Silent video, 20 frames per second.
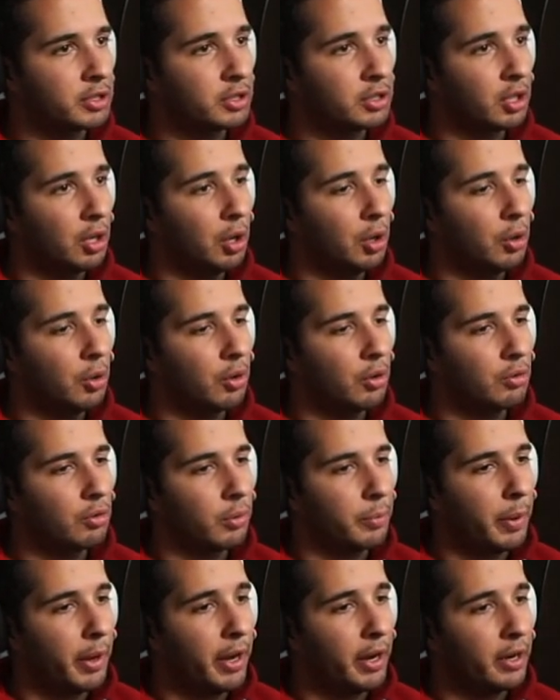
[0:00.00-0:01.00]
So,
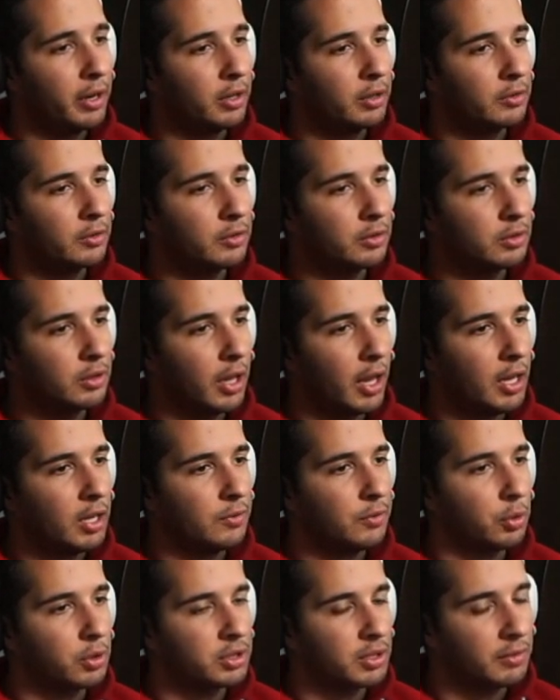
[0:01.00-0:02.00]
repair
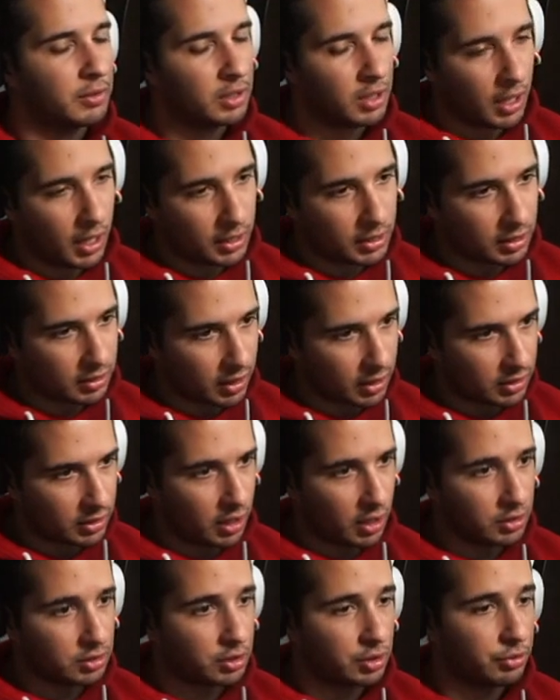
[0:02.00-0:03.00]
8479, get that
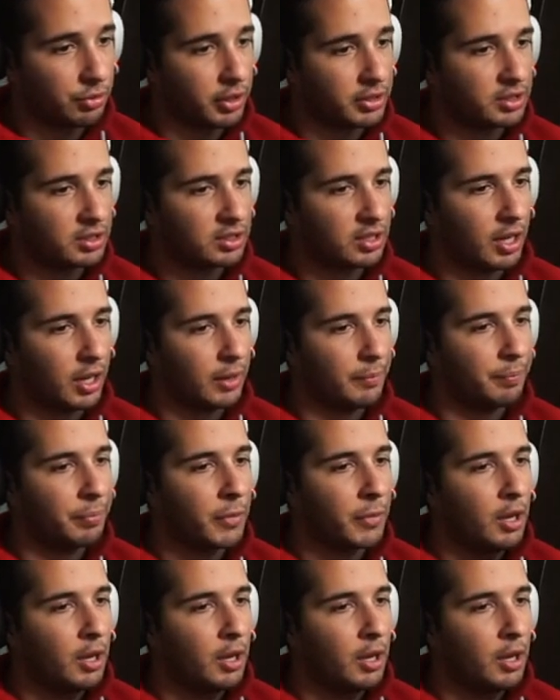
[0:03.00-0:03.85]
done. Two races time.